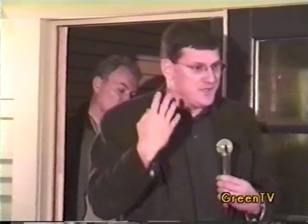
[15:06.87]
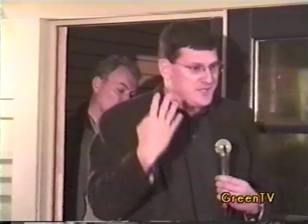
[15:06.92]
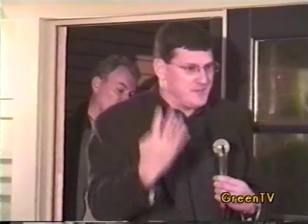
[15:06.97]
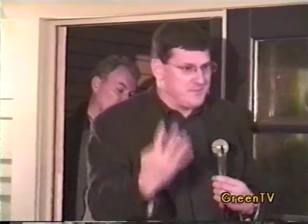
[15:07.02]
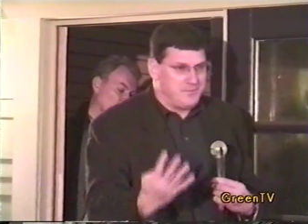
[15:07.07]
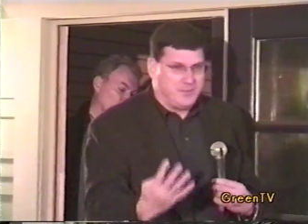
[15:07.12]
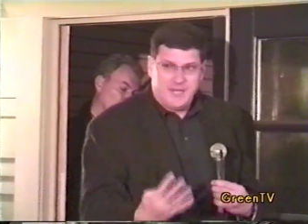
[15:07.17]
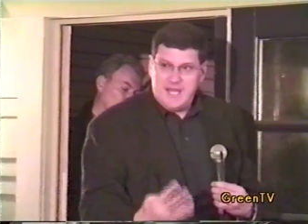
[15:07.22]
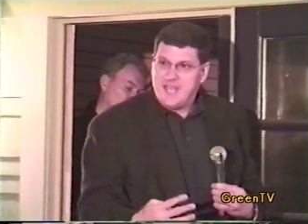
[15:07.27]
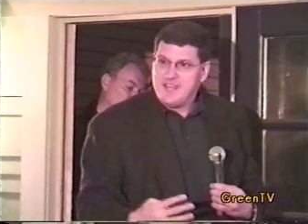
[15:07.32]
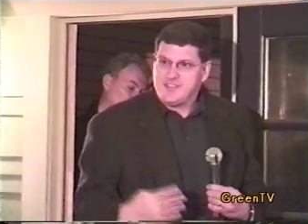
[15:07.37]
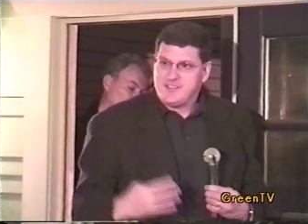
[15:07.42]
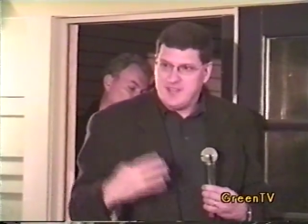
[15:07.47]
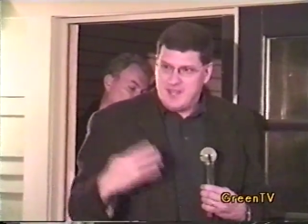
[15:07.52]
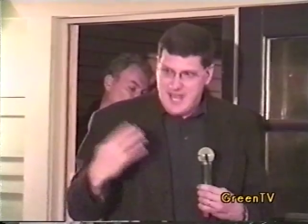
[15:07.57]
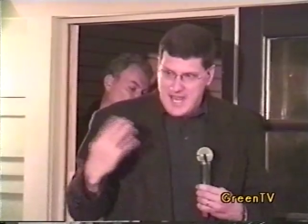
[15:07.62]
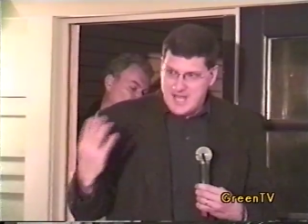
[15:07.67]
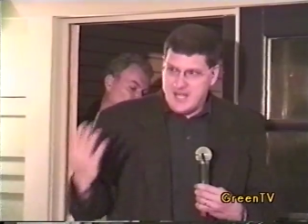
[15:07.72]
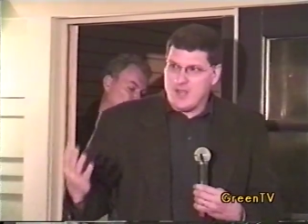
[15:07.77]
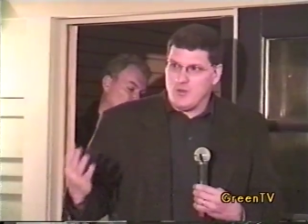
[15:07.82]
was in place,
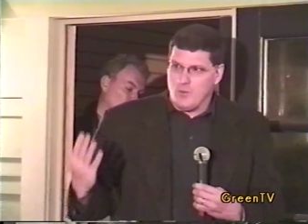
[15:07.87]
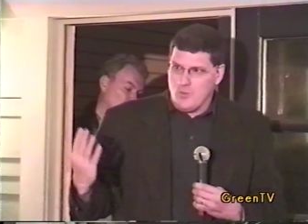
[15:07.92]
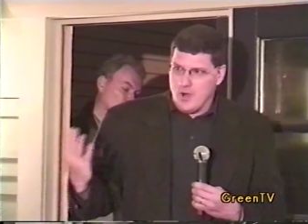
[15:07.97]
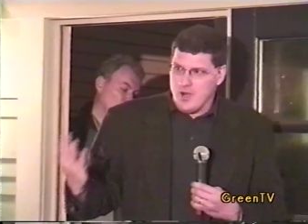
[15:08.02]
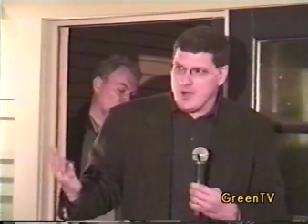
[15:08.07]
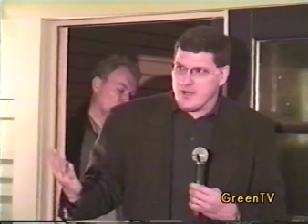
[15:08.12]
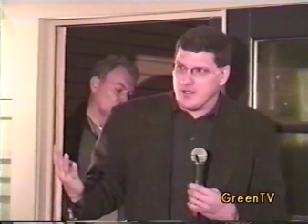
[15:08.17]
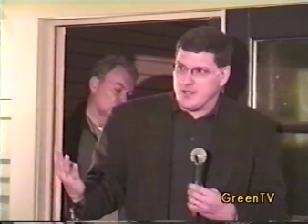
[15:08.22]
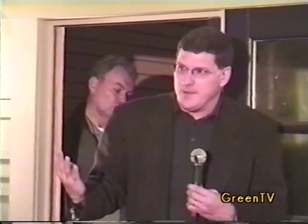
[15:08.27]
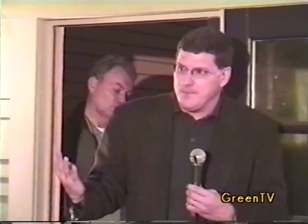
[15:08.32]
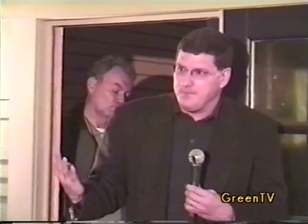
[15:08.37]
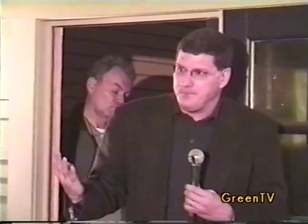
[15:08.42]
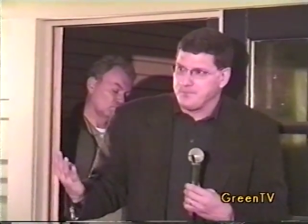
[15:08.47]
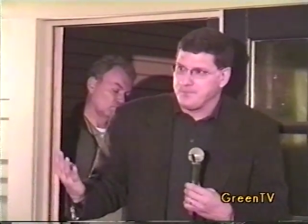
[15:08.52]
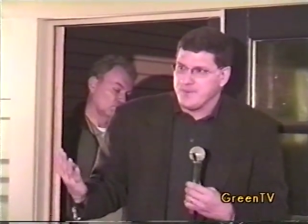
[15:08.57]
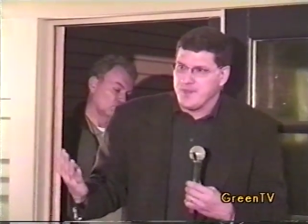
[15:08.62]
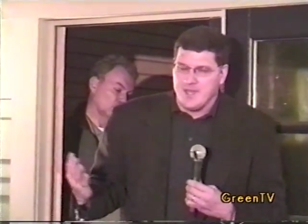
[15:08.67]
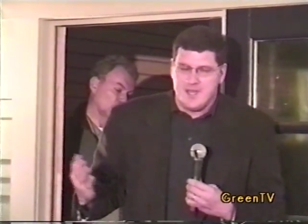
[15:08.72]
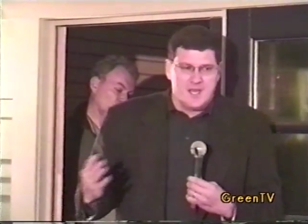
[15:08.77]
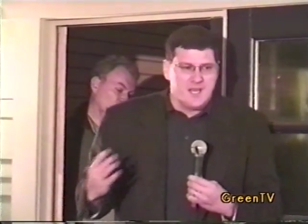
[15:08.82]
and it worked.
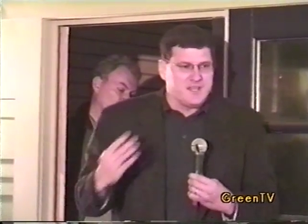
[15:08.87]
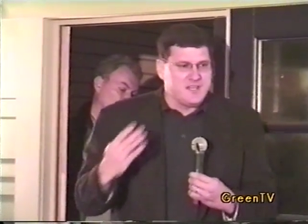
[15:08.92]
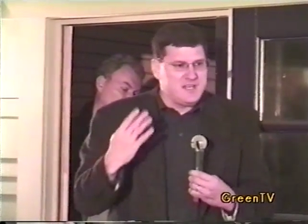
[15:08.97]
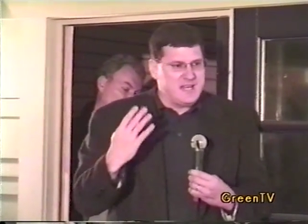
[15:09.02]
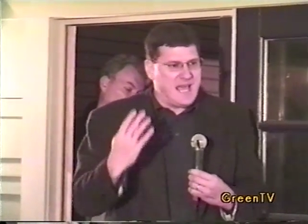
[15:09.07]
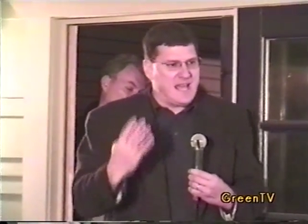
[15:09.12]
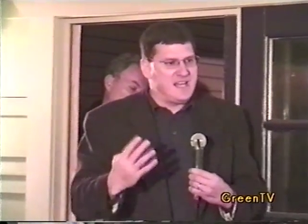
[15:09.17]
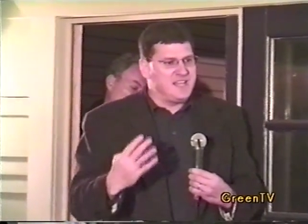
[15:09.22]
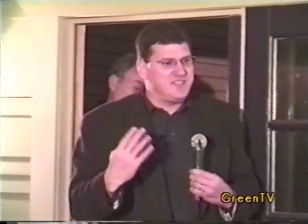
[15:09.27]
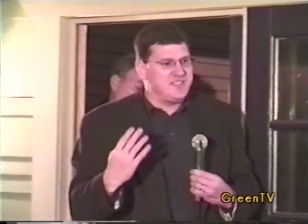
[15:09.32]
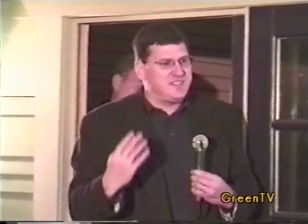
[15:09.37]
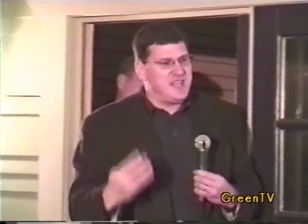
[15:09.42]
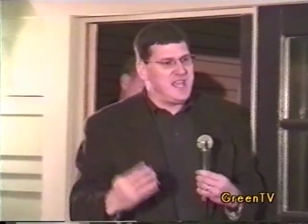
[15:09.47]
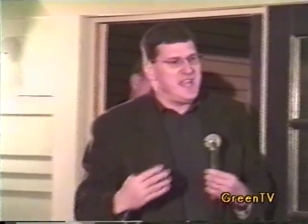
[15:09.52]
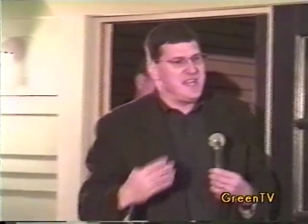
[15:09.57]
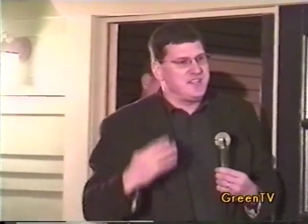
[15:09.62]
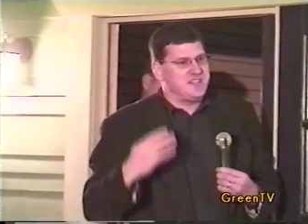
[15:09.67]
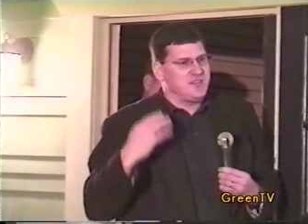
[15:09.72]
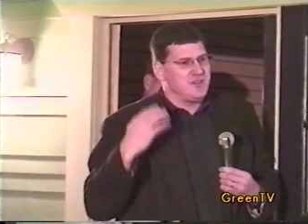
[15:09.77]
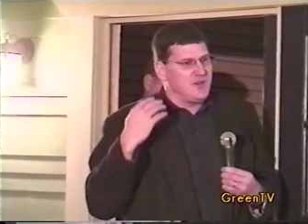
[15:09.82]
The United
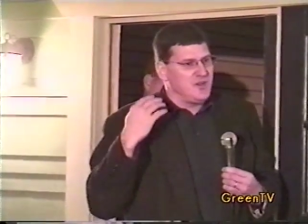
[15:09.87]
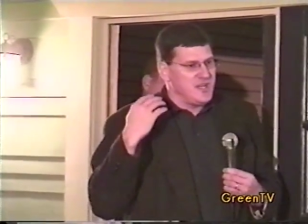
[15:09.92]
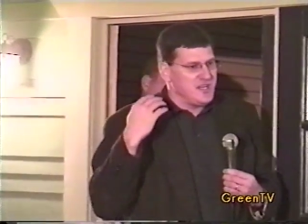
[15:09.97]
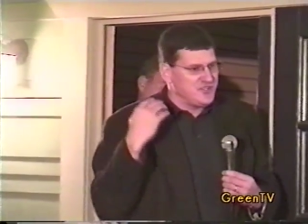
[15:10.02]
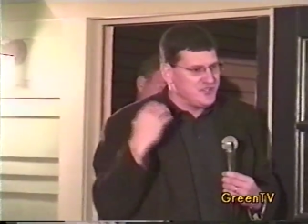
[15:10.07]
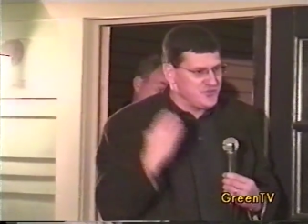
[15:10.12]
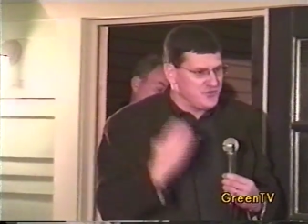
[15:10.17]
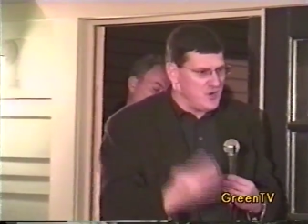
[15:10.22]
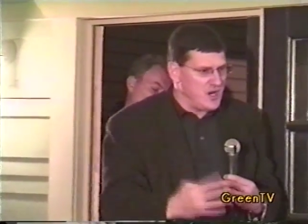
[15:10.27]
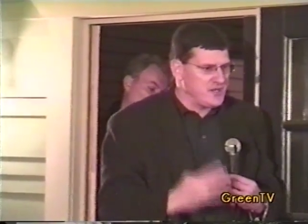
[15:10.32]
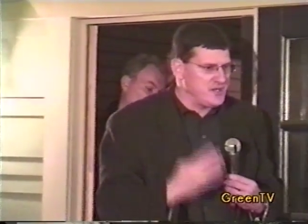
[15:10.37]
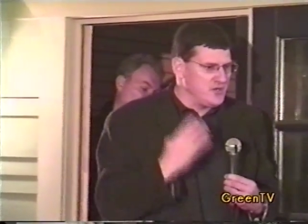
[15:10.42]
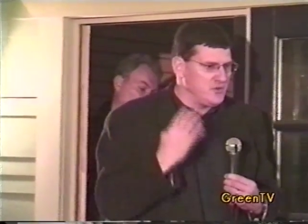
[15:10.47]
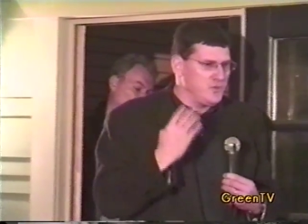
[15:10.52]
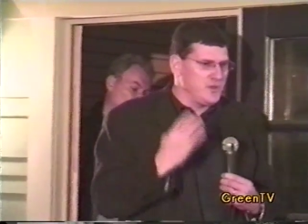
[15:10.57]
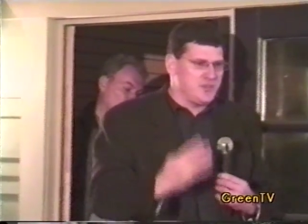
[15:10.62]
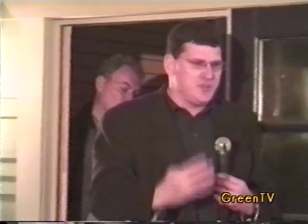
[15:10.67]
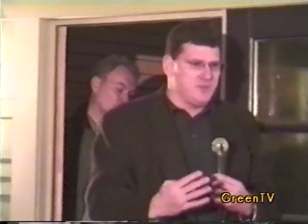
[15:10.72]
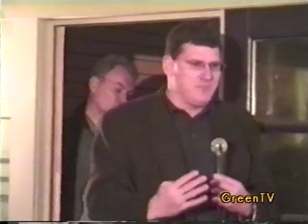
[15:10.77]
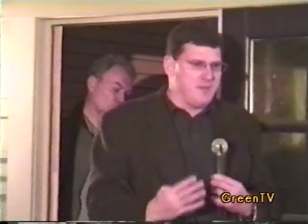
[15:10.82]
States instructed
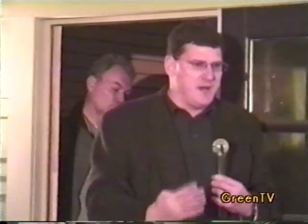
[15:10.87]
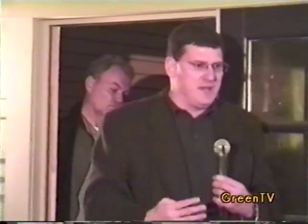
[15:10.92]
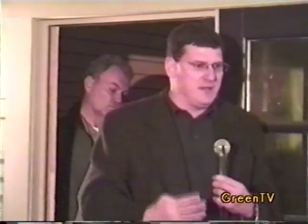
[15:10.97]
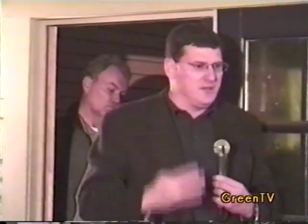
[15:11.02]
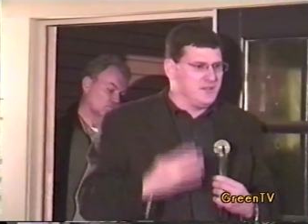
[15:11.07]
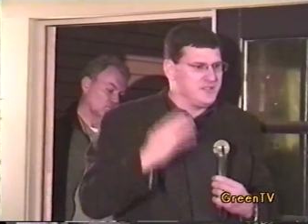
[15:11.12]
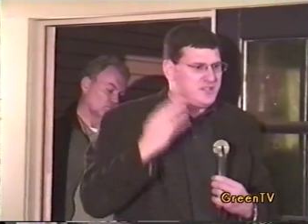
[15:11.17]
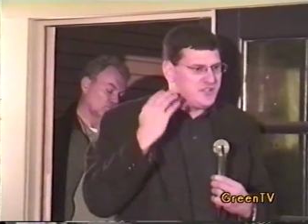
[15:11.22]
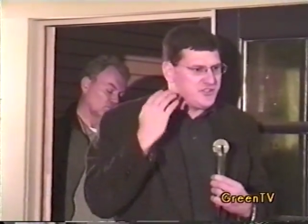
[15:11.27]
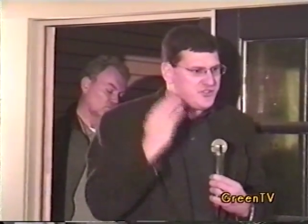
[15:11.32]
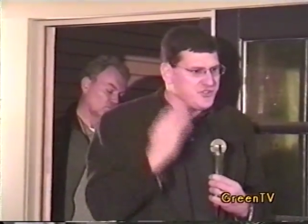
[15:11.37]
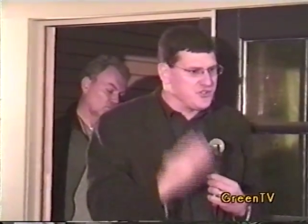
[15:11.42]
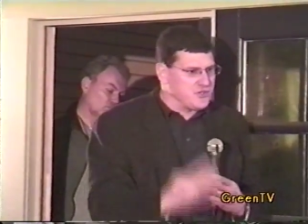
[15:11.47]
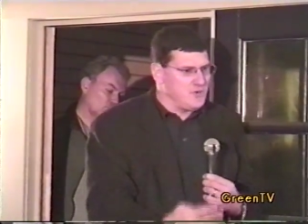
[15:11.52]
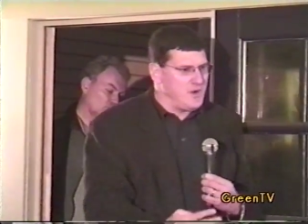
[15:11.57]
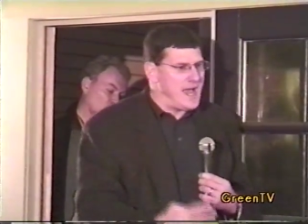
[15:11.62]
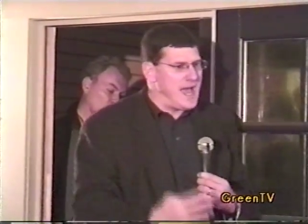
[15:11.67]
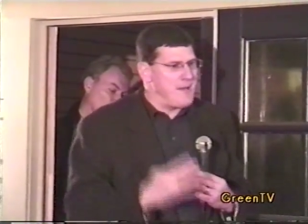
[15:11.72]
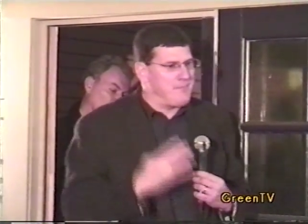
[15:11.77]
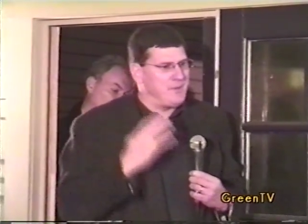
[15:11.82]
Richard Butler to
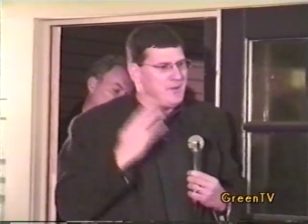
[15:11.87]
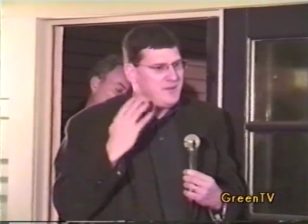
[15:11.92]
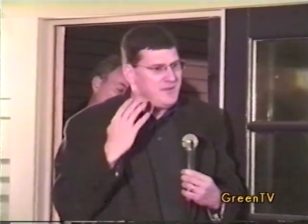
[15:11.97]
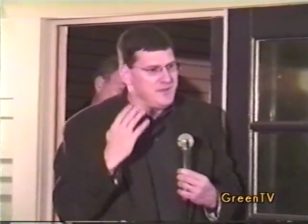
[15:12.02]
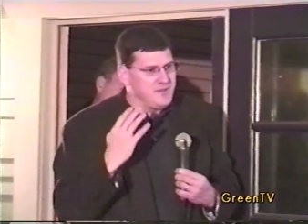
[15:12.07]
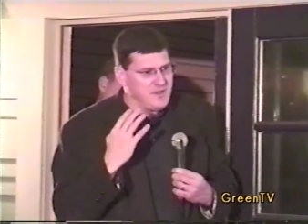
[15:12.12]
scrap